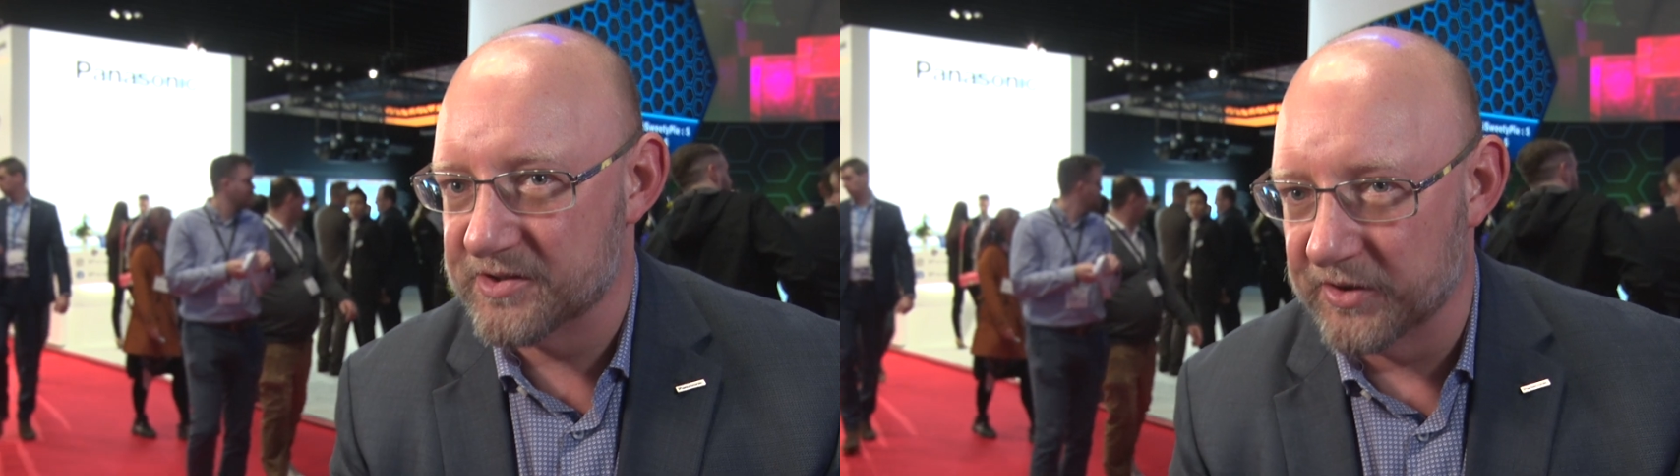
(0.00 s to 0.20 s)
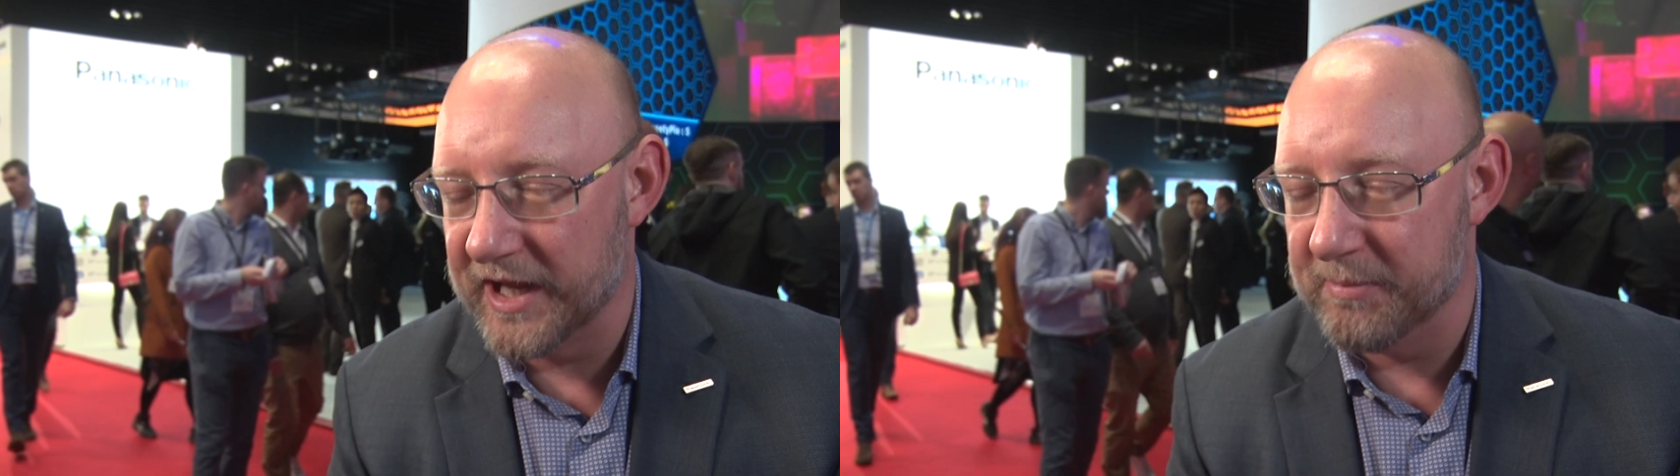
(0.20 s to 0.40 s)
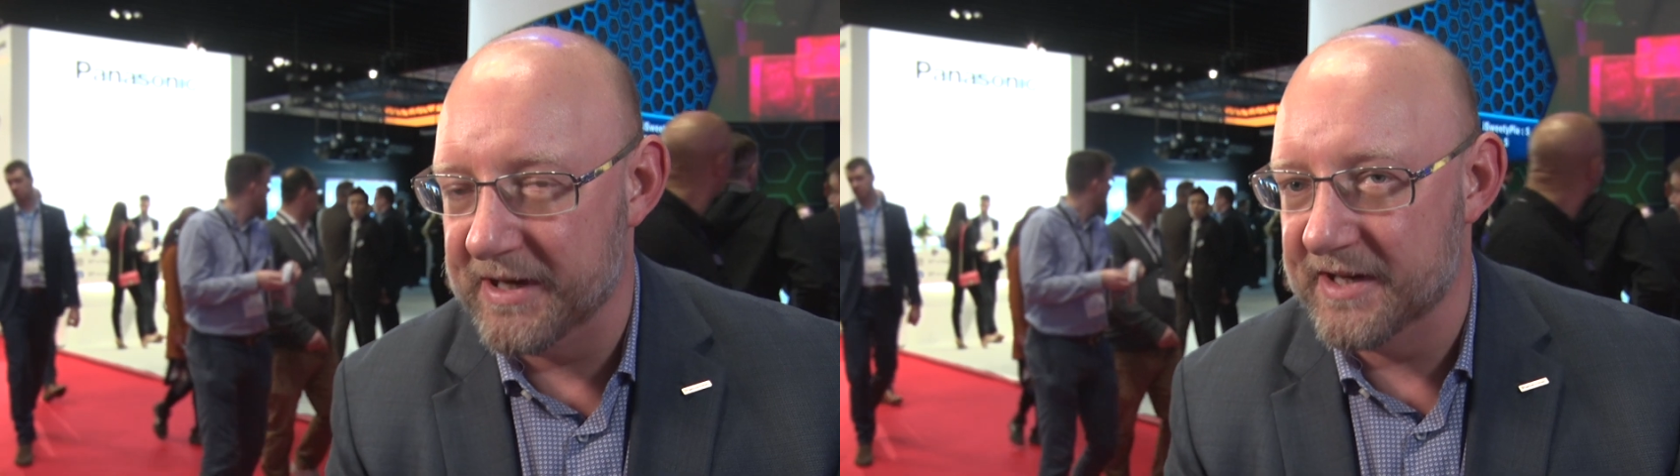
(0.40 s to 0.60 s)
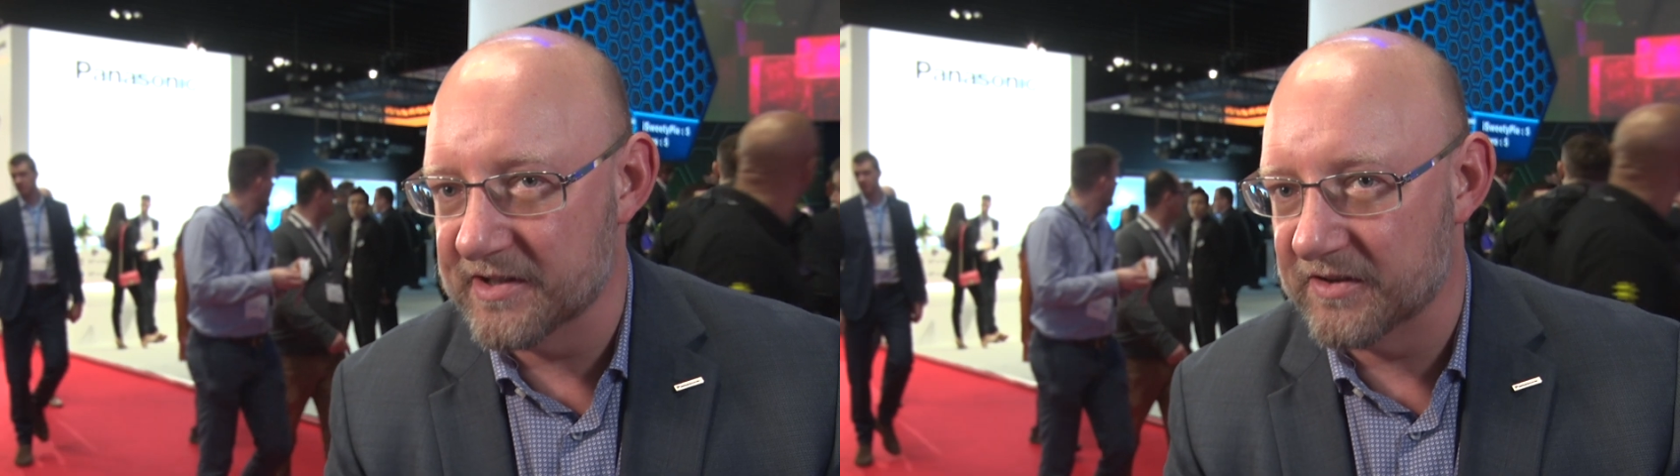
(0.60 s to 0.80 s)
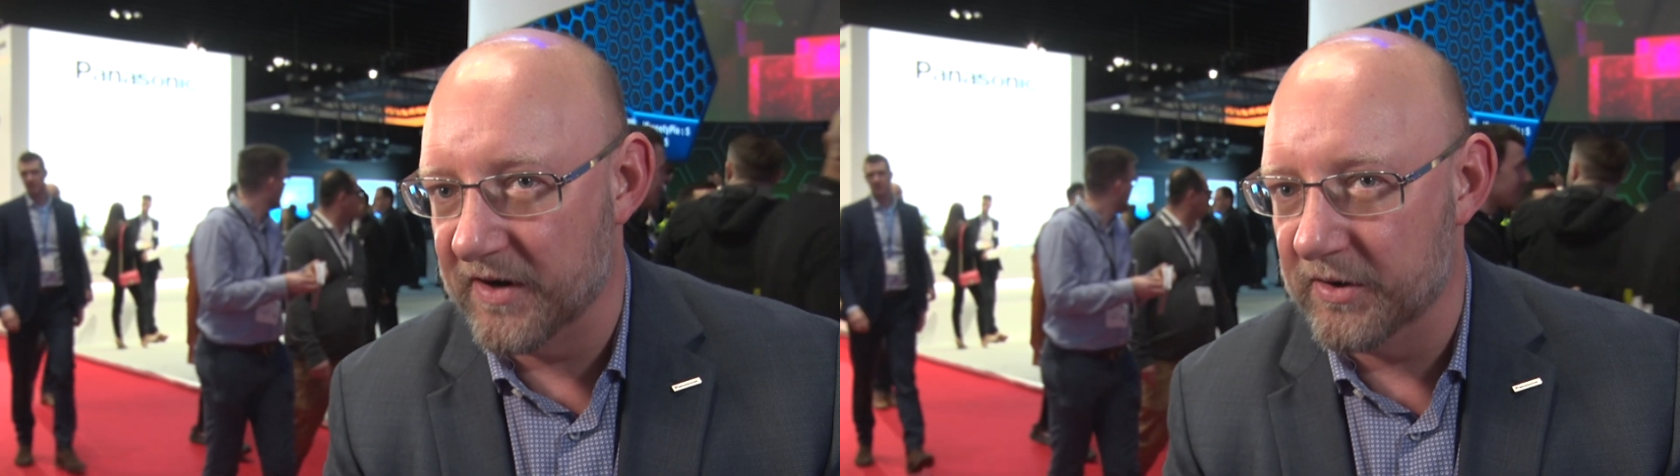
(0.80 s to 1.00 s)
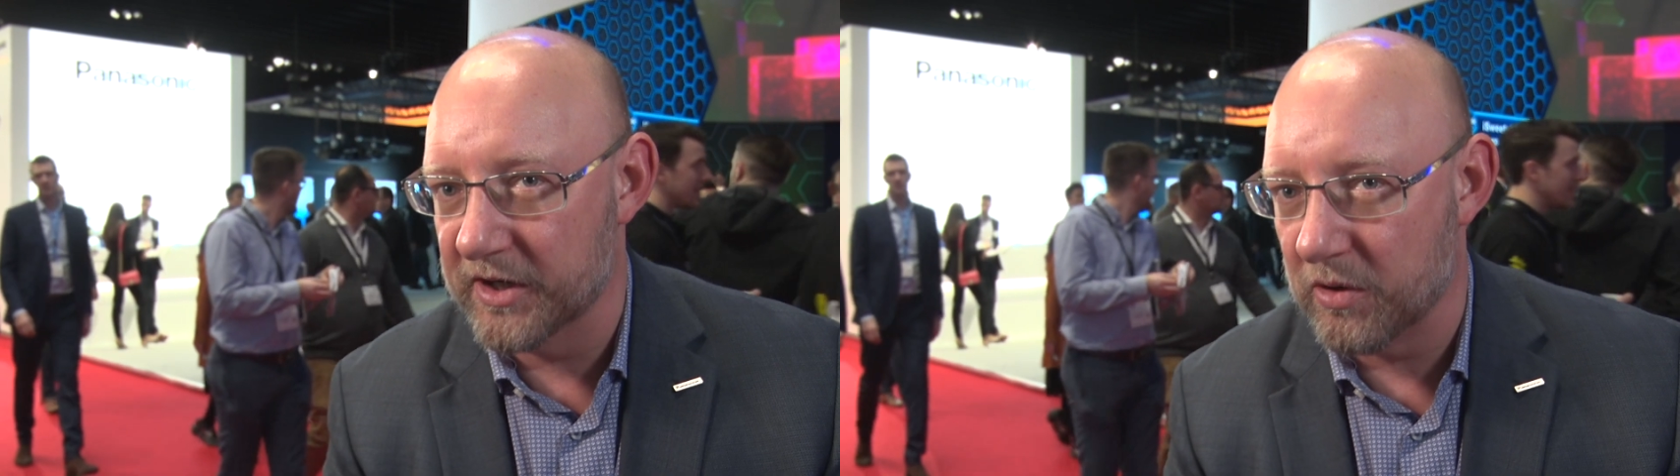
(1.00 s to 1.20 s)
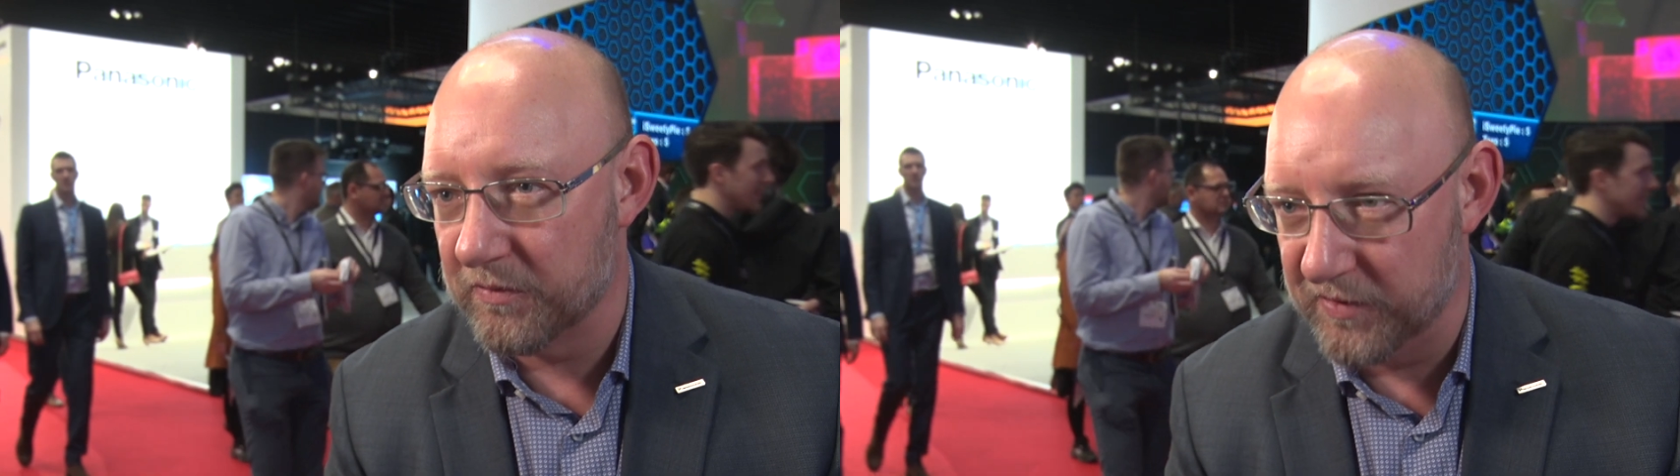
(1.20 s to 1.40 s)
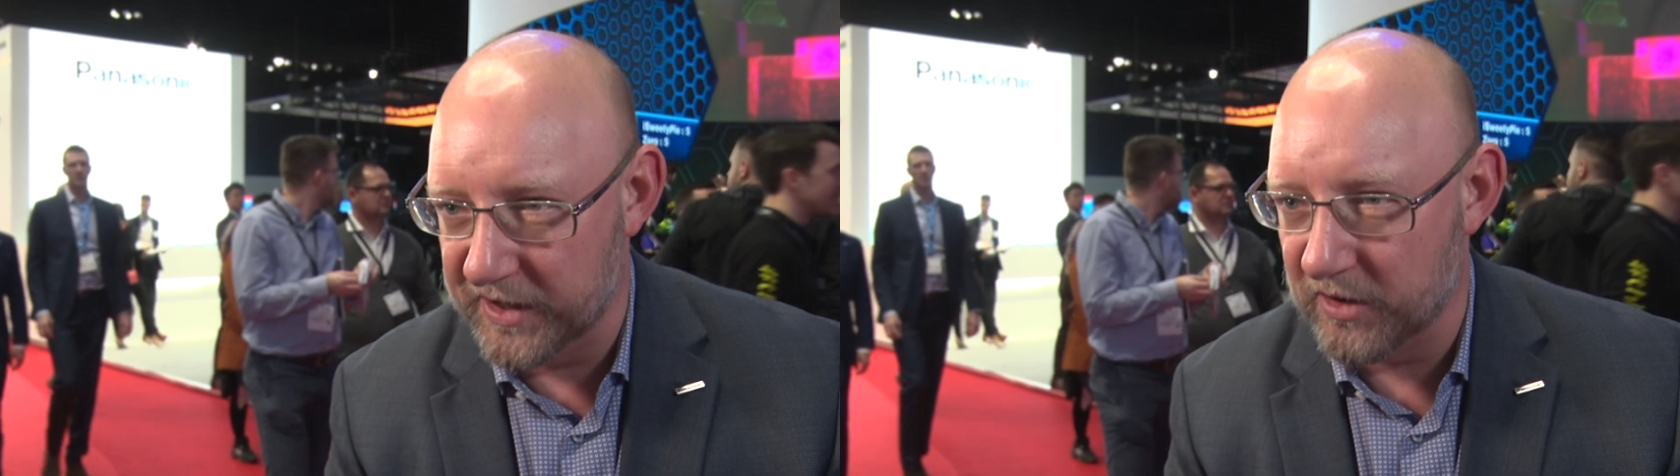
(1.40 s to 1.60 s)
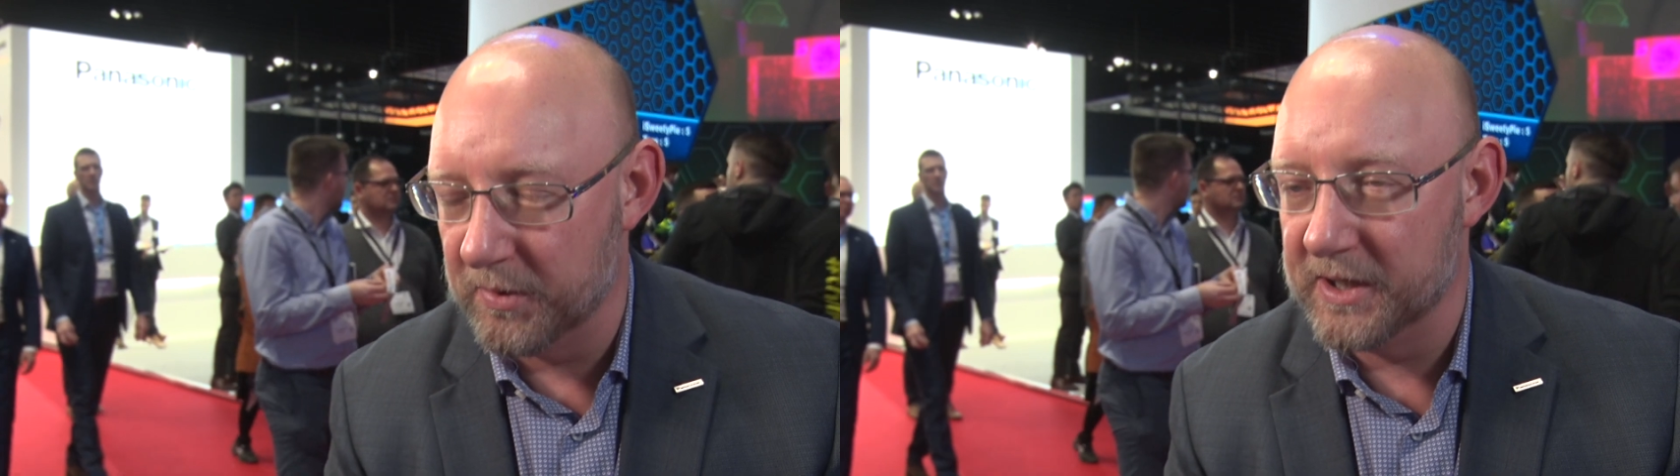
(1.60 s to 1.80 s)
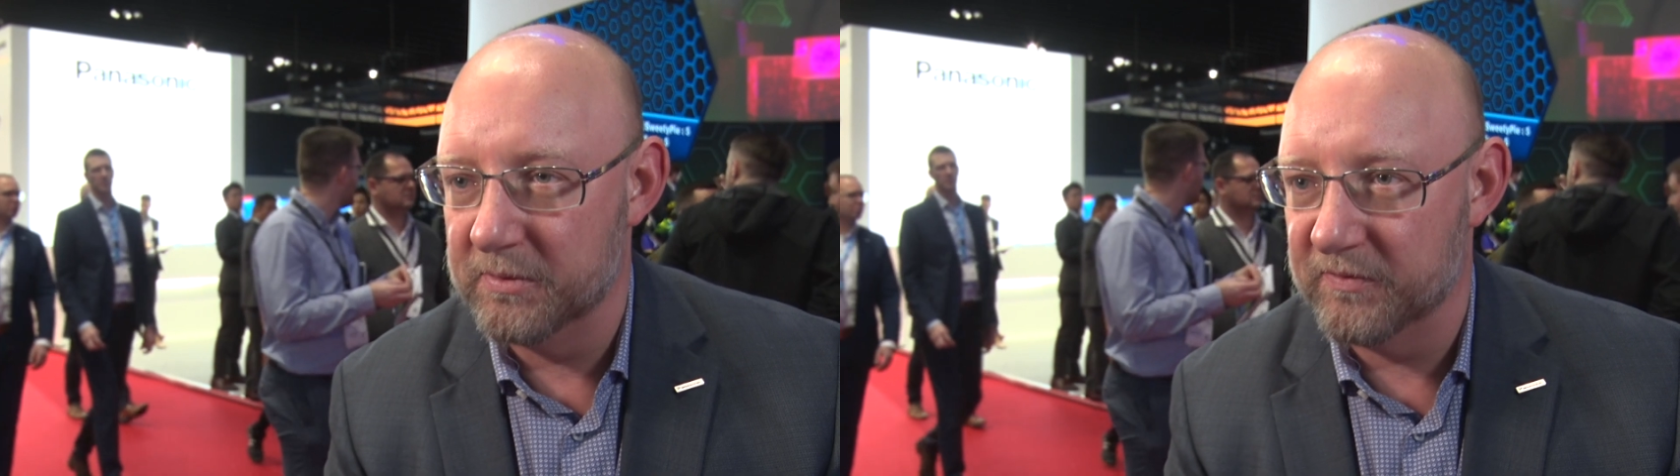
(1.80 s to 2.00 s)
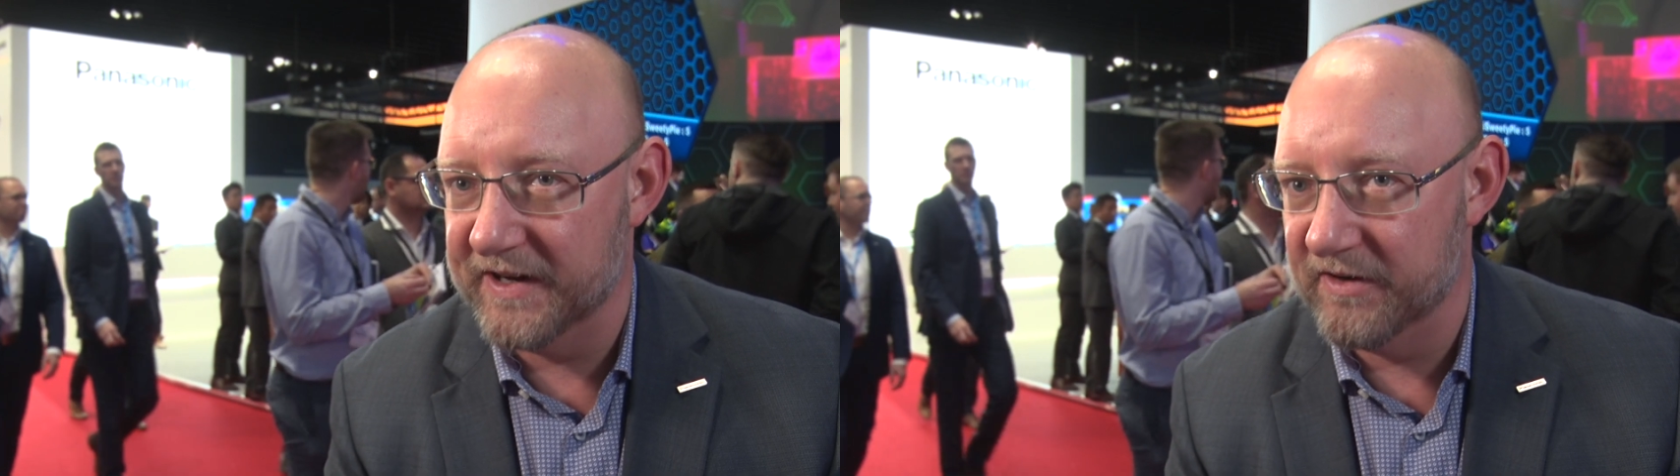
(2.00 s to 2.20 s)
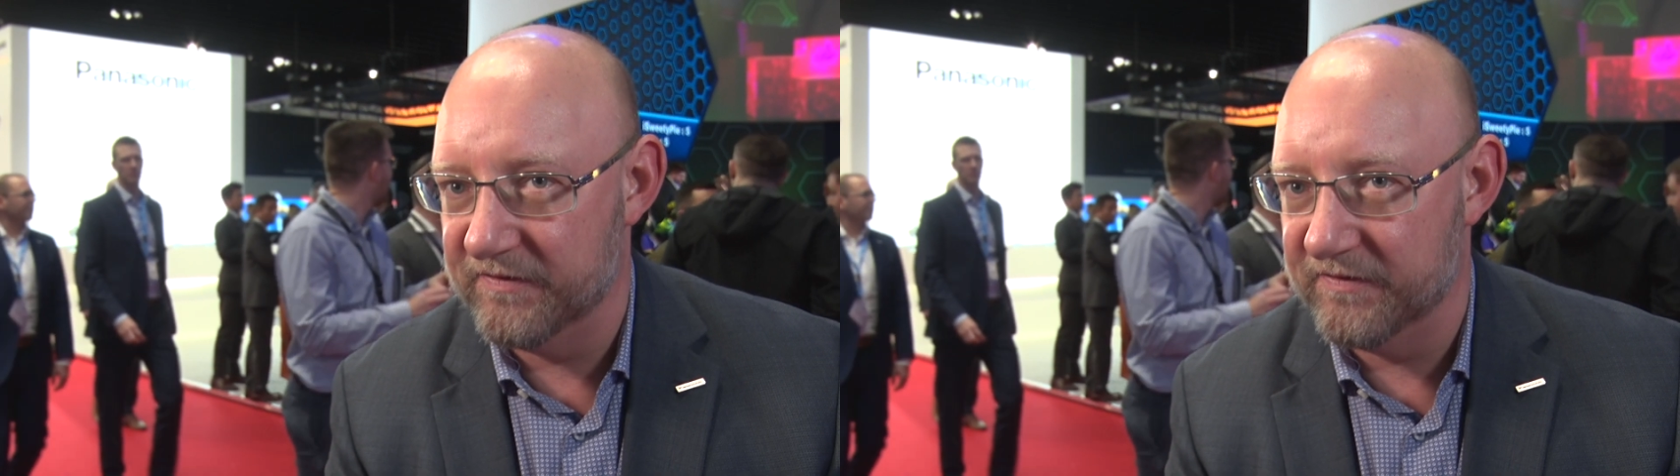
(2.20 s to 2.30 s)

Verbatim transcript: So that means it's very configurable, very,